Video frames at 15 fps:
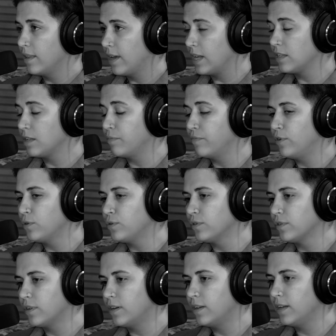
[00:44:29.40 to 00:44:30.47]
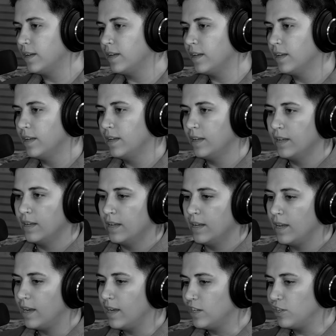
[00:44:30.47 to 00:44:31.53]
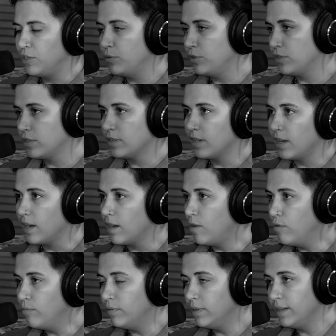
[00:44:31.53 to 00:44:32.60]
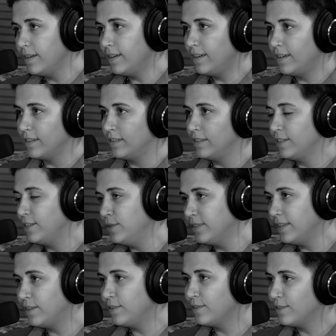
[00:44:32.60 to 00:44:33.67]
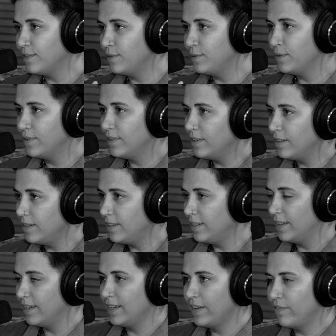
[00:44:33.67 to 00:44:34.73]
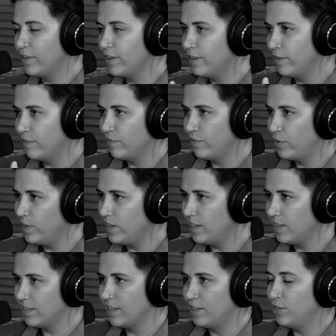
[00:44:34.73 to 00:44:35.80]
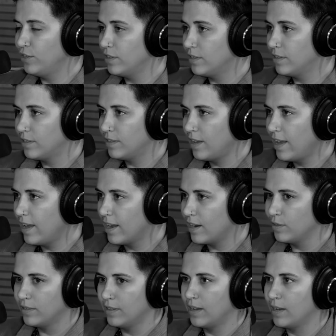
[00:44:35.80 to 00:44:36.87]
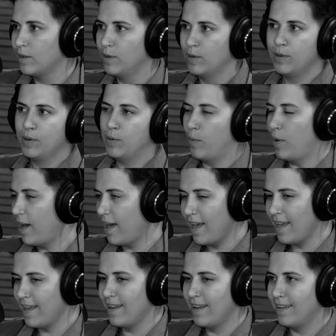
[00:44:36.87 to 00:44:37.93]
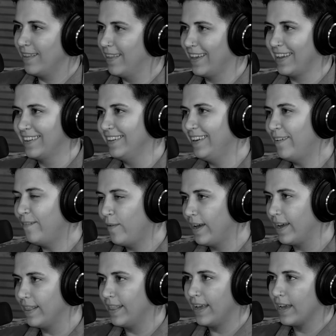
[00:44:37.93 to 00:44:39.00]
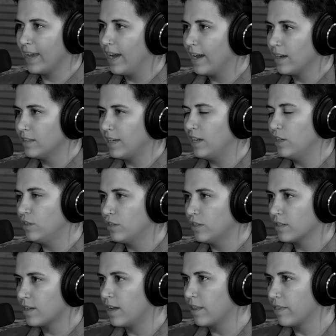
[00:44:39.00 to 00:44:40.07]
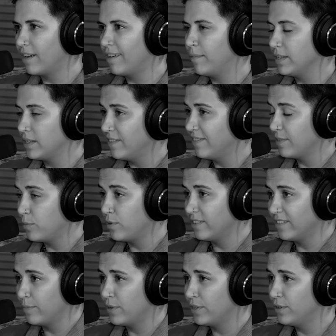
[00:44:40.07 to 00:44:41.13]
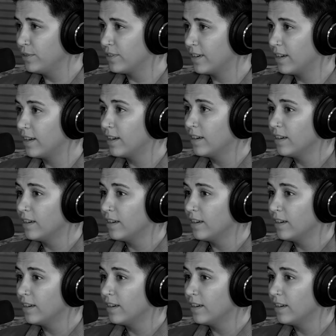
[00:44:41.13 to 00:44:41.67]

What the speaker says: They had some vocals on it, and she was just like, "Oh my gosh, like you sound so good. Like you have a good voice. Like you should sing." I was like, "What?" Like no way. Like because I just kind of thought of myself as more as a producer,